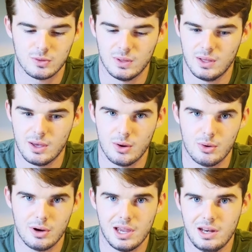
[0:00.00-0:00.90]

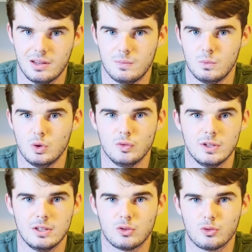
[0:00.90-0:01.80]
low-rated
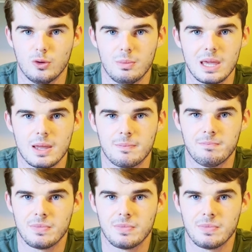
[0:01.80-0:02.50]
movies for me